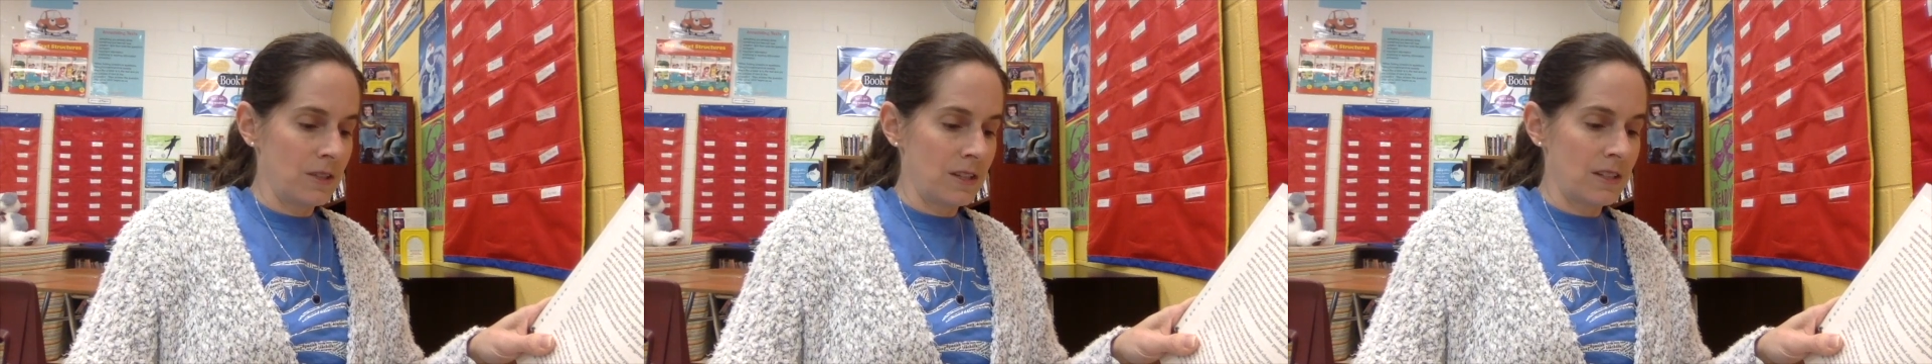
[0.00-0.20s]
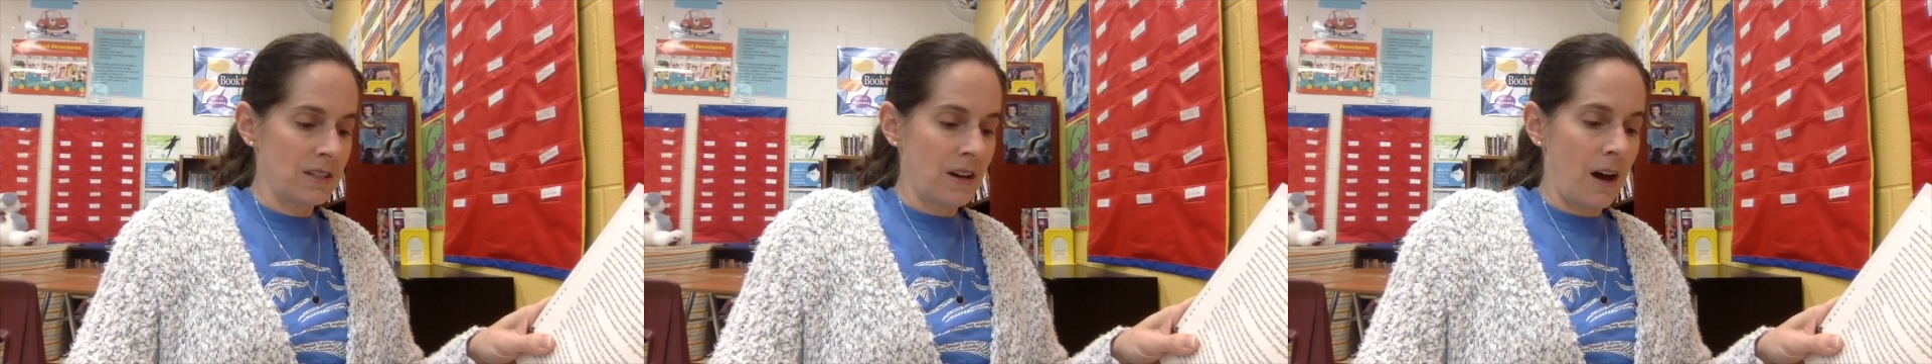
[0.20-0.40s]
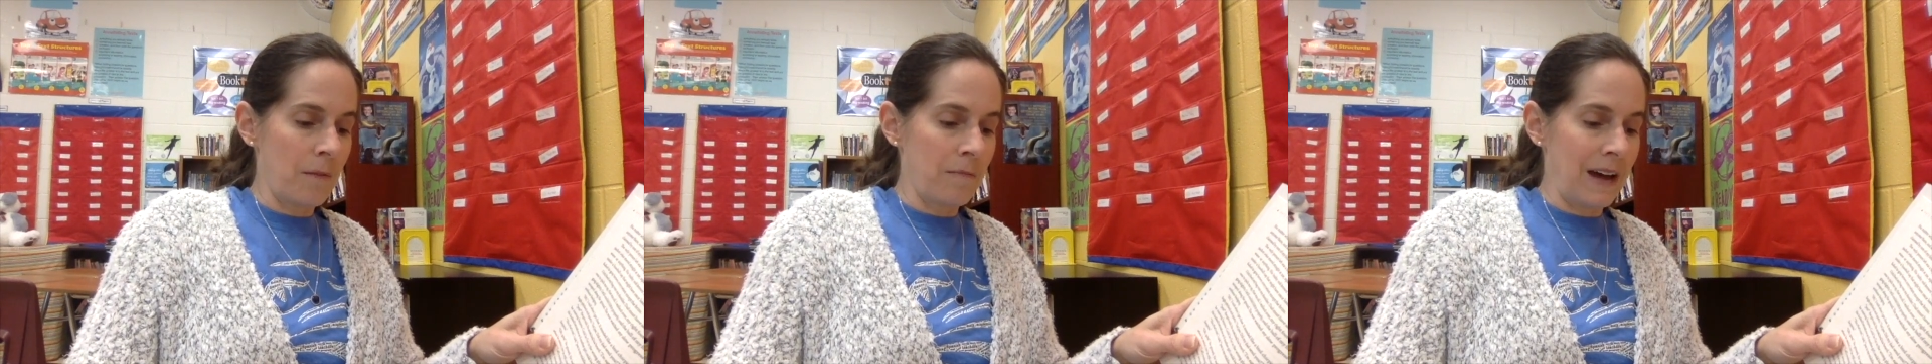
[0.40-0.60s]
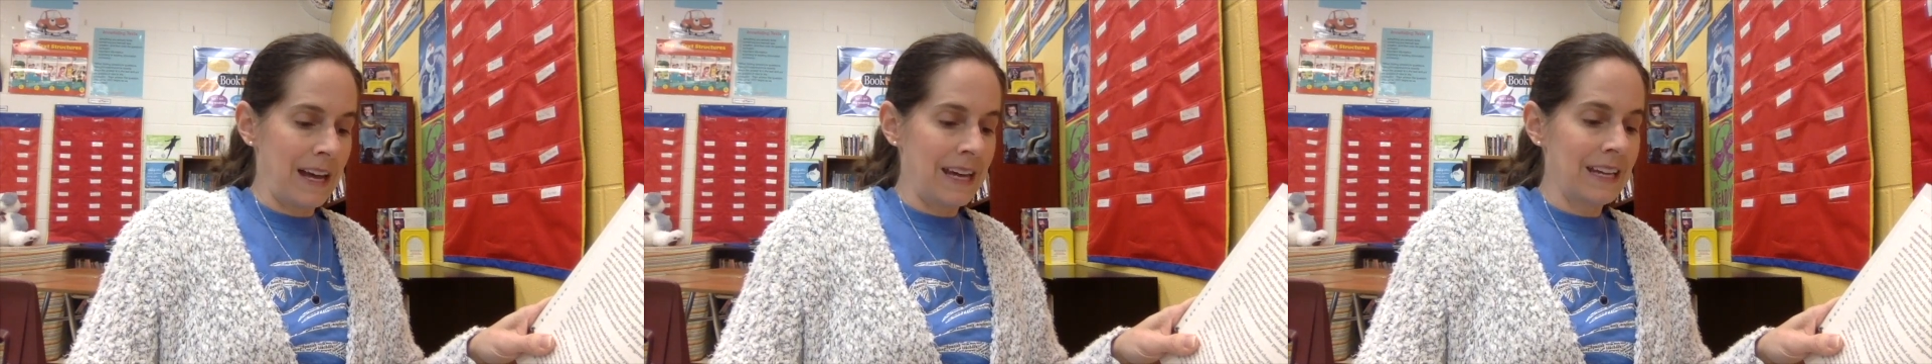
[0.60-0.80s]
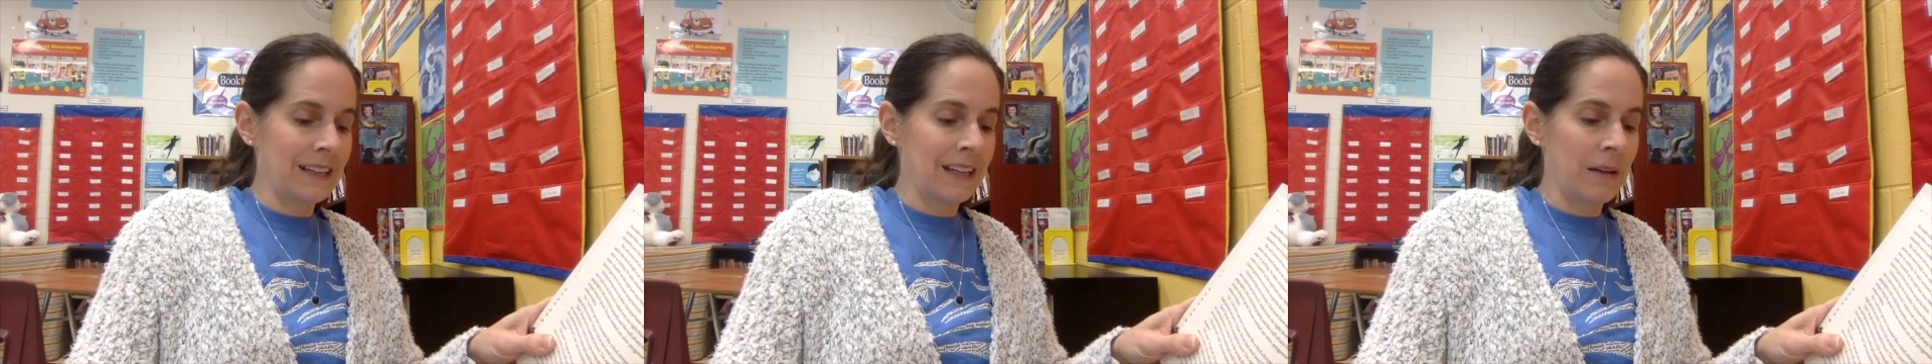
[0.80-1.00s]
to stop my
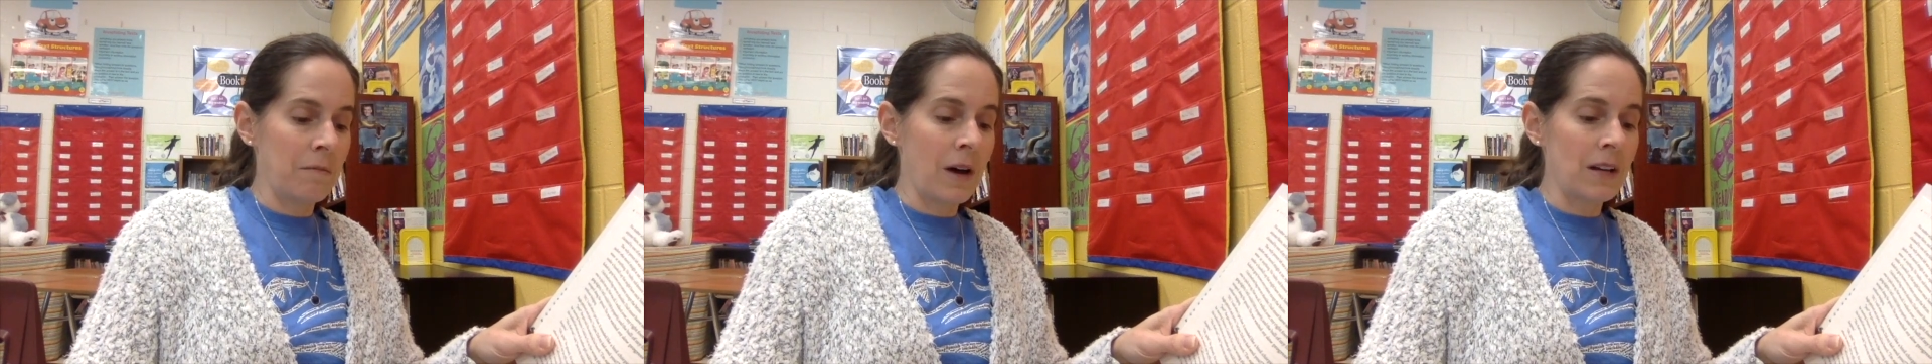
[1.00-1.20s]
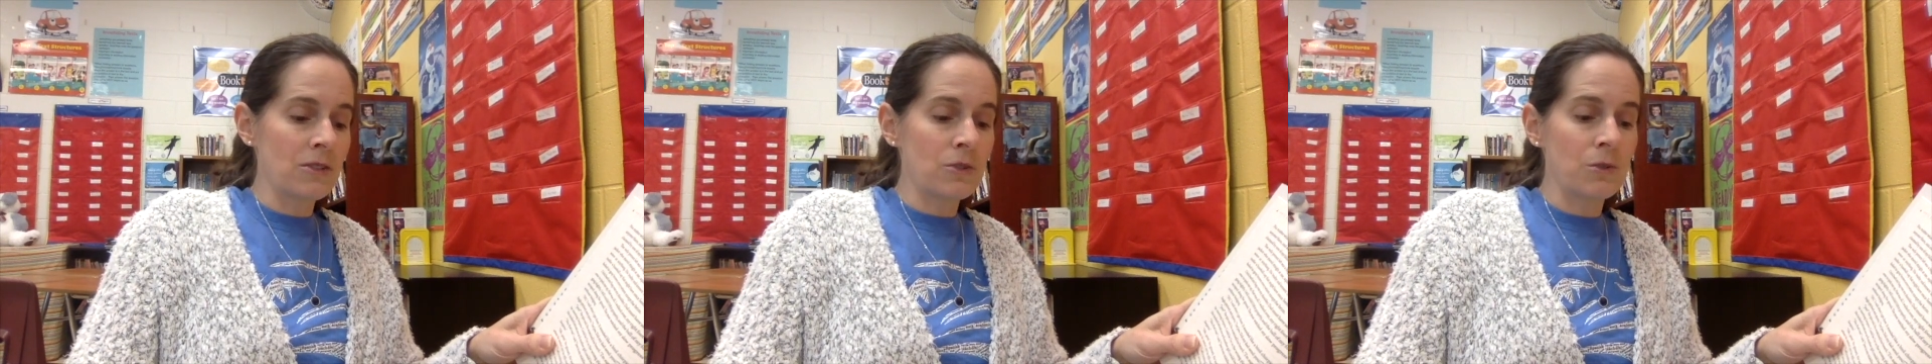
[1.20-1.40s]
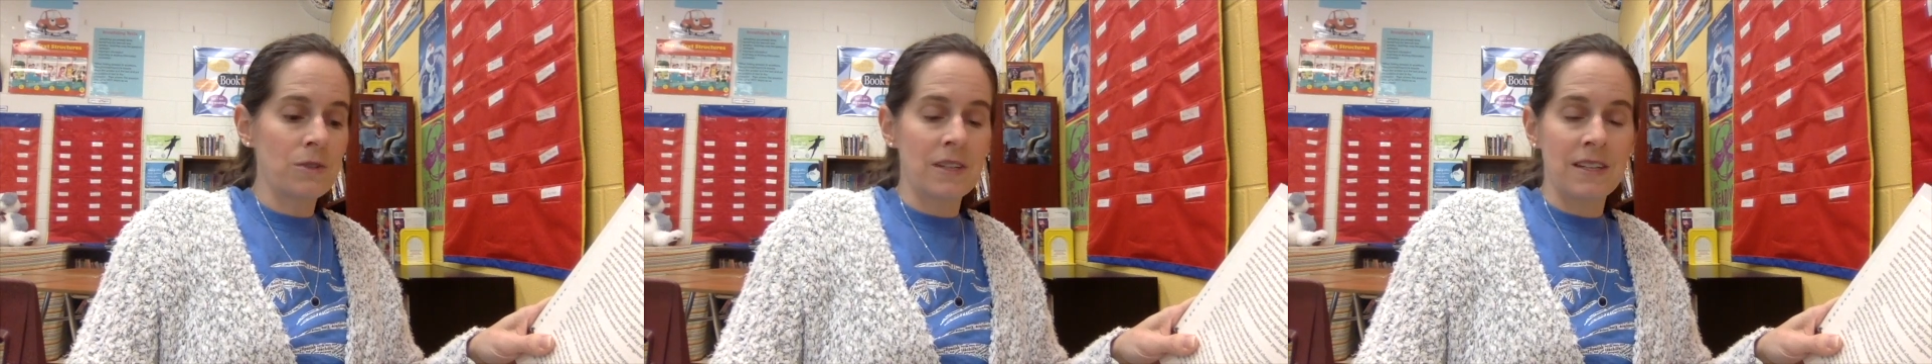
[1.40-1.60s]
healing muscles